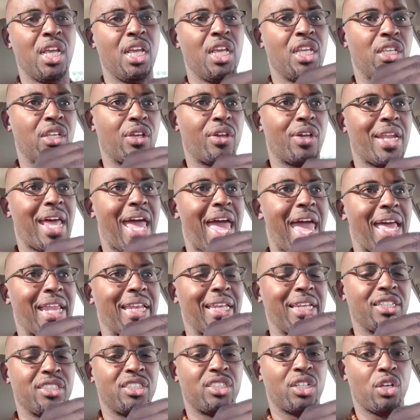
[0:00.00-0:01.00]
You're
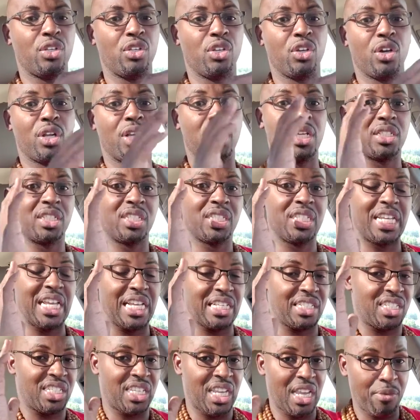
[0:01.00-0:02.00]
going to
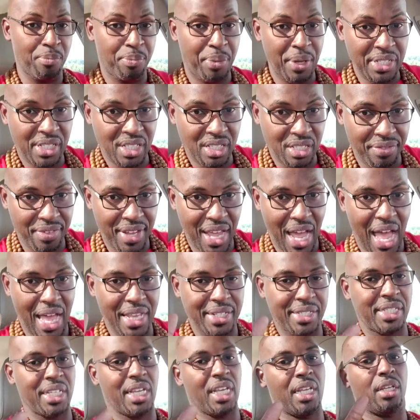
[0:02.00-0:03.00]
get 10 pieces of
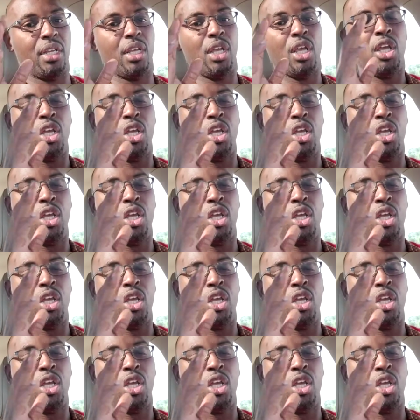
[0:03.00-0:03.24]
content.